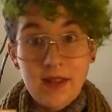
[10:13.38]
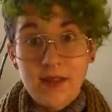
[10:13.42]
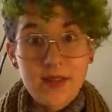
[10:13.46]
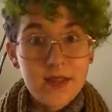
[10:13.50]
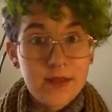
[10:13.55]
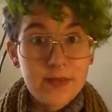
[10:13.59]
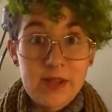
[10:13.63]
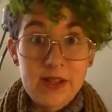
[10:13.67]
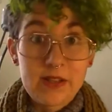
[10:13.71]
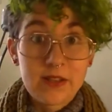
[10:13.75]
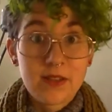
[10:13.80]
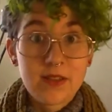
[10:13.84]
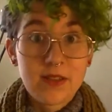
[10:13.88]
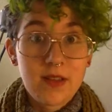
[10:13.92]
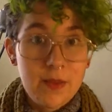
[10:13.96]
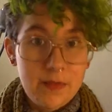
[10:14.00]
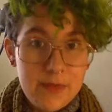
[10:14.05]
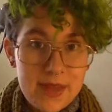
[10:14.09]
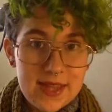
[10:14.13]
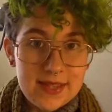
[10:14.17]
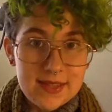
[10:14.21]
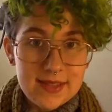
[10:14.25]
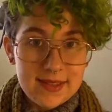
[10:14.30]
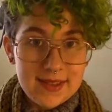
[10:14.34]
It smells
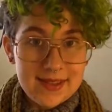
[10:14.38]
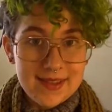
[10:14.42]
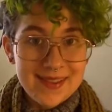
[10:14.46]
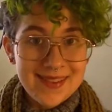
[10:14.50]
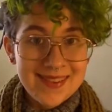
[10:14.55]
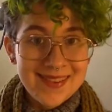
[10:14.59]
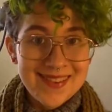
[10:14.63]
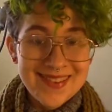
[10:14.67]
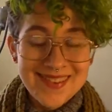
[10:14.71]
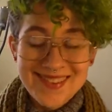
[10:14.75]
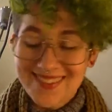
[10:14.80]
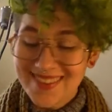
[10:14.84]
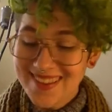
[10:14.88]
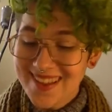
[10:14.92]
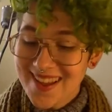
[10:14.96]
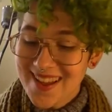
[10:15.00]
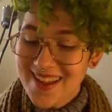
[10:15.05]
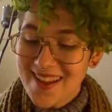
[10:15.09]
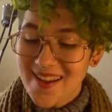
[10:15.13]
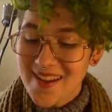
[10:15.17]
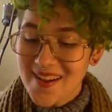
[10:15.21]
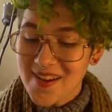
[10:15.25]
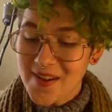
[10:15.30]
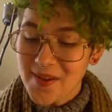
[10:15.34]
amazing.
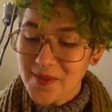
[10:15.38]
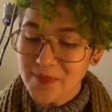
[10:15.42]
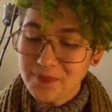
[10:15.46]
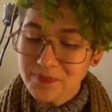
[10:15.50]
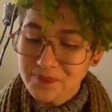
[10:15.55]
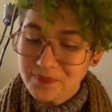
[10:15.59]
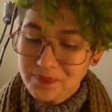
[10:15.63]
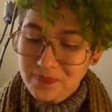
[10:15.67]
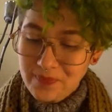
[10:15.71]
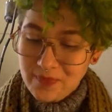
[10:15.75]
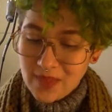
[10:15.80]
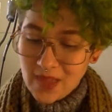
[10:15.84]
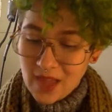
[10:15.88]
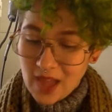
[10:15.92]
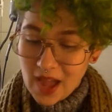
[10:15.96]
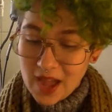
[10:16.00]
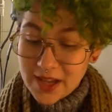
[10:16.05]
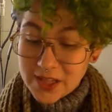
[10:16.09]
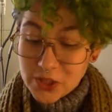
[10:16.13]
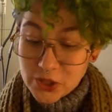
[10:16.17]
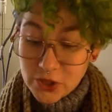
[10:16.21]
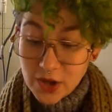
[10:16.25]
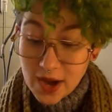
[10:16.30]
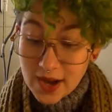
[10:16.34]

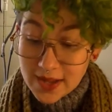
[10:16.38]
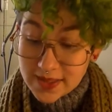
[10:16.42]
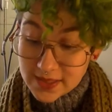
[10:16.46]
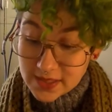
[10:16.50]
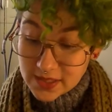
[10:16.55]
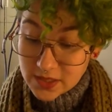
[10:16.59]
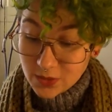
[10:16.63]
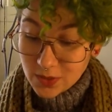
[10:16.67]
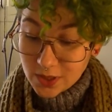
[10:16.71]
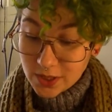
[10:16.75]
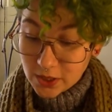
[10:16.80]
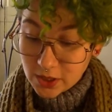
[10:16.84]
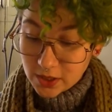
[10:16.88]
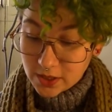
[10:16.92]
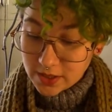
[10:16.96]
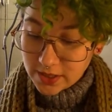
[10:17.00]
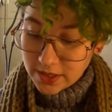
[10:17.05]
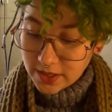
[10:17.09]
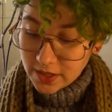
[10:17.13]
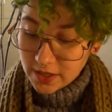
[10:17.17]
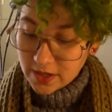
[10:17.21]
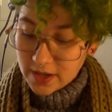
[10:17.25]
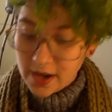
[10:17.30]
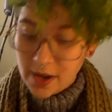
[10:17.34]
I tried this one
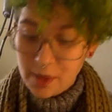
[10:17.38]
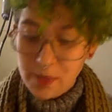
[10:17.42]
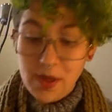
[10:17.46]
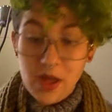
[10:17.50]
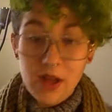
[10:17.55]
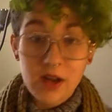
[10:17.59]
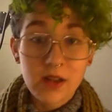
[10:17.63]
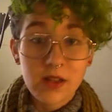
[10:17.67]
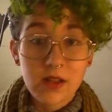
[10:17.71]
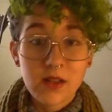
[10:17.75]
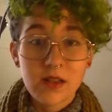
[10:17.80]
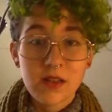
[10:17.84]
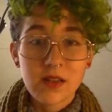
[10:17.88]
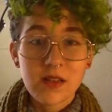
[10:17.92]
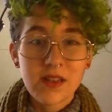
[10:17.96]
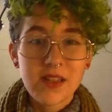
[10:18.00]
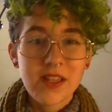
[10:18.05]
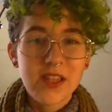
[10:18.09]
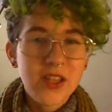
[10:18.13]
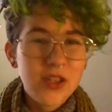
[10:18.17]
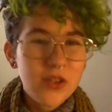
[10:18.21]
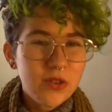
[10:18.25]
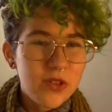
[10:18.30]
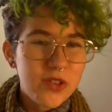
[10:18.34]
earlier, and I'm not a
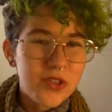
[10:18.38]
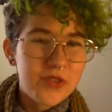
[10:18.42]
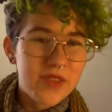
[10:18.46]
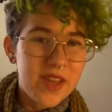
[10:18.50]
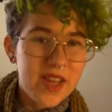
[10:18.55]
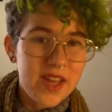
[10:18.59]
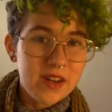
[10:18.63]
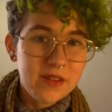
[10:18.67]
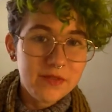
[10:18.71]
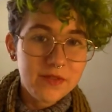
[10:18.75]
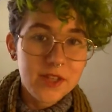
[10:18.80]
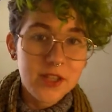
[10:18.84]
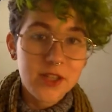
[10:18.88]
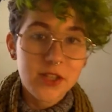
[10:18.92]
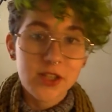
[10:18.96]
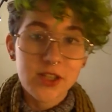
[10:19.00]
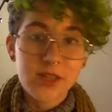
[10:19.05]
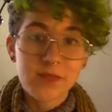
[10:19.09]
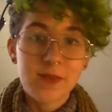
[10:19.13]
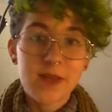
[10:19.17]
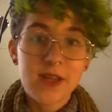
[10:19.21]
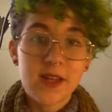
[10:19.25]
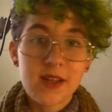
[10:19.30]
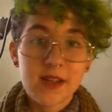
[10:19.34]
huge fan of it
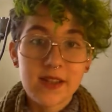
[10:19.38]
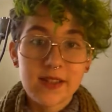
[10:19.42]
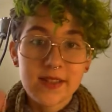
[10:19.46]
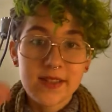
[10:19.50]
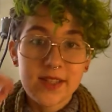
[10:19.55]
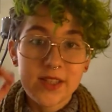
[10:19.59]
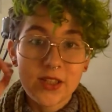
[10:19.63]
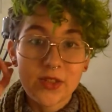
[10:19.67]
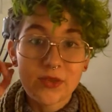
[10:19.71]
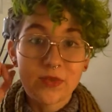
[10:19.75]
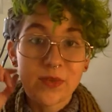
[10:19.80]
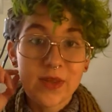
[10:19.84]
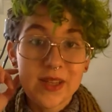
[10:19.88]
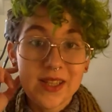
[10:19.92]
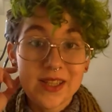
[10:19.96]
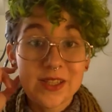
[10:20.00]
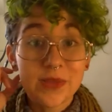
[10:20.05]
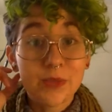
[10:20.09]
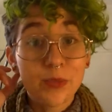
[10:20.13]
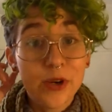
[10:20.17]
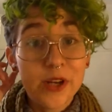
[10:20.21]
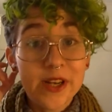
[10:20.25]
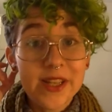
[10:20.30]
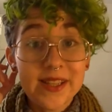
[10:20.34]
just because
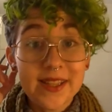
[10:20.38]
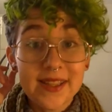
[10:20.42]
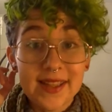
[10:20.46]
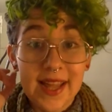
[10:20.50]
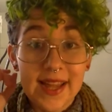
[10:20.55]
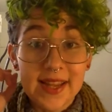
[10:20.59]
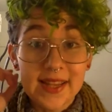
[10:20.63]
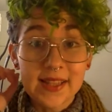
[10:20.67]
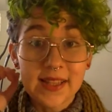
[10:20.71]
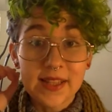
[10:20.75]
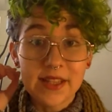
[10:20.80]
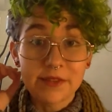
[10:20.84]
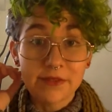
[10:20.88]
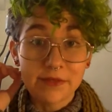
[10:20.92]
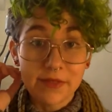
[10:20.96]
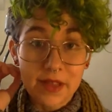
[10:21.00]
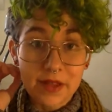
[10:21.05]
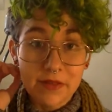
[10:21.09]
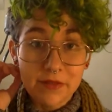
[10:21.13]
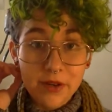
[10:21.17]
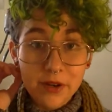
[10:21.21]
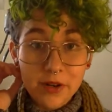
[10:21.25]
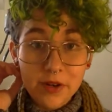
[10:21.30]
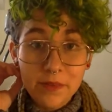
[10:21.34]
it's pretty lightly
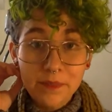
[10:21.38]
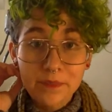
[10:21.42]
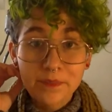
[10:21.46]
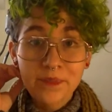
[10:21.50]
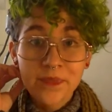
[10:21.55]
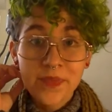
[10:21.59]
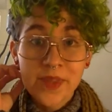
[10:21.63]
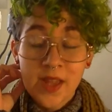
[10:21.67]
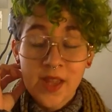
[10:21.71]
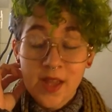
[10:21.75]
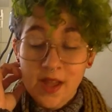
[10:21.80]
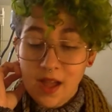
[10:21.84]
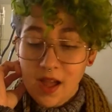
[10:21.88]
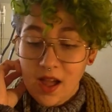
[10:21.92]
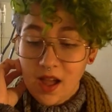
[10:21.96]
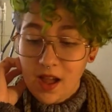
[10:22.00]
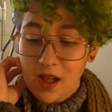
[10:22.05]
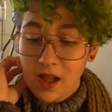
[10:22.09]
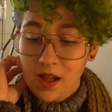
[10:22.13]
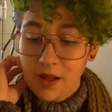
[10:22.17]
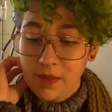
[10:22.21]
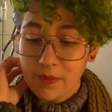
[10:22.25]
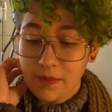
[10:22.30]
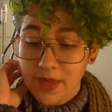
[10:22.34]
flavored.
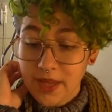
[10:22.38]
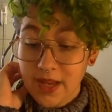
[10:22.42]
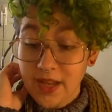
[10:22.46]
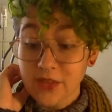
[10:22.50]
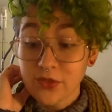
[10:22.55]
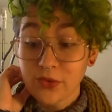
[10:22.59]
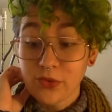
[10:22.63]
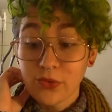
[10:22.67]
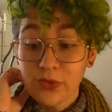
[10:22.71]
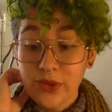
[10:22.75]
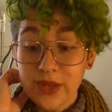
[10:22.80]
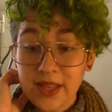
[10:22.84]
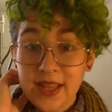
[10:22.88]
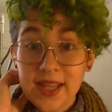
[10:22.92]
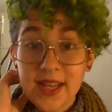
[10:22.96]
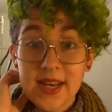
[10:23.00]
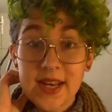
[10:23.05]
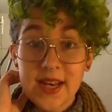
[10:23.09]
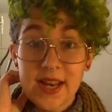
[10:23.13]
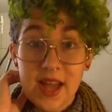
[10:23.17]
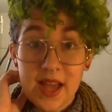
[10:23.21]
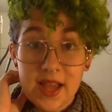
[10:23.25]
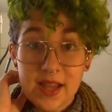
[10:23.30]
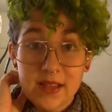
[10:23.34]
It has a really
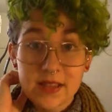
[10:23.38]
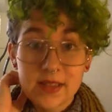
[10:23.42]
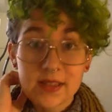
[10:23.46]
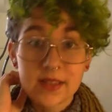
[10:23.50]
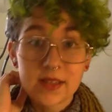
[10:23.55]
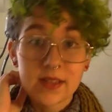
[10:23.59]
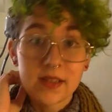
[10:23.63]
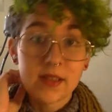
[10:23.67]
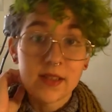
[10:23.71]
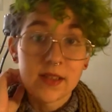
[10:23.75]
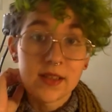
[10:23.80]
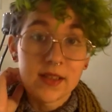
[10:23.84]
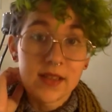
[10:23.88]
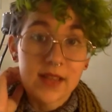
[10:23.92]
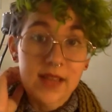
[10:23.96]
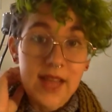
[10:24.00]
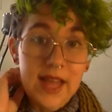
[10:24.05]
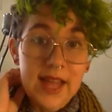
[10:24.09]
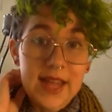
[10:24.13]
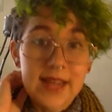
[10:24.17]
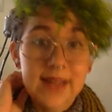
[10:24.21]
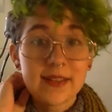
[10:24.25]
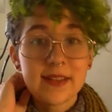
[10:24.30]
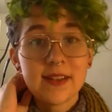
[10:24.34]
nice,
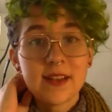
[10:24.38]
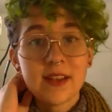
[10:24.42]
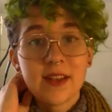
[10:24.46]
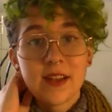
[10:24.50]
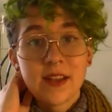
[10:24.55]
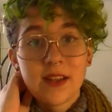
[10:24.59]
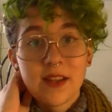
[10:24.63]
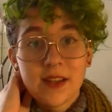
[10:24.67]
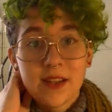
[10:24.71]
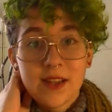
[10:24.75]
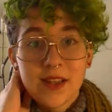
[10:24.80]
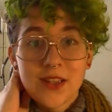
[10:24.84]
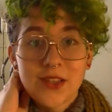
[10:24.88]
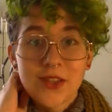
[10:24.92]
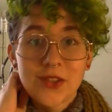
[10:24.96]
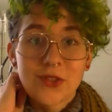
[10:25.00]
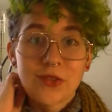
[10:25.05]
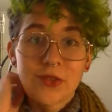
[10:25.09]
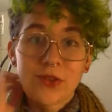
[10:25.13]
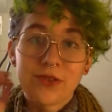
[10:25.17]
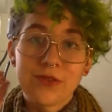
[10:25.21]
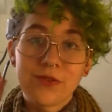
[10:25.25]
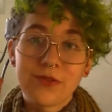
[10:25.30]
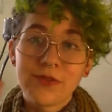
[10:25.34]
light,
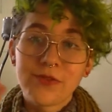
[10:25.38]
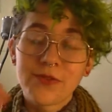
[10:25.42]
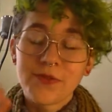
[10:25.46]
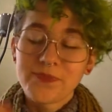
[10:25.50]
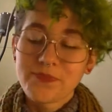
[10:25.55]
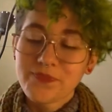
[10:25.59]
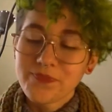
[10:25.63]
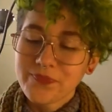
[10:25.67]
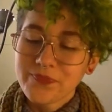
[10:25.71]
sort of